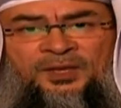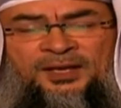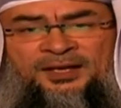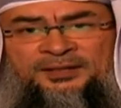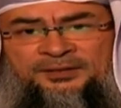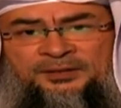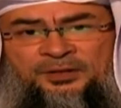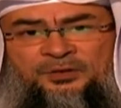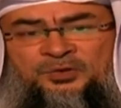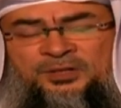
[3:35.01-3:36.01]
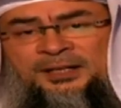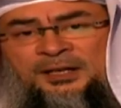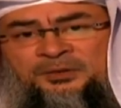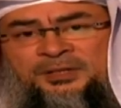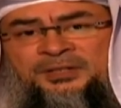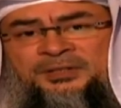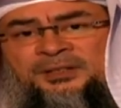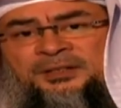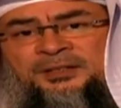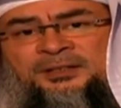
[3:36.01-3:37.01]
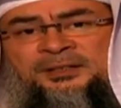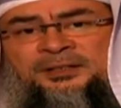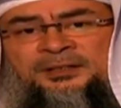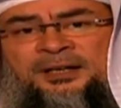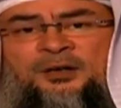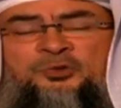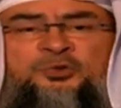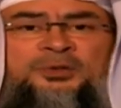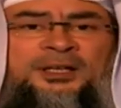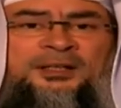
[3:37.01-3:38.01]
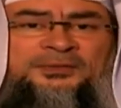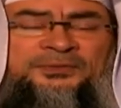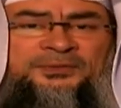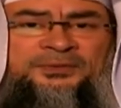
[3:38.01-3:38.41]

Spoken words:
and those around us how to love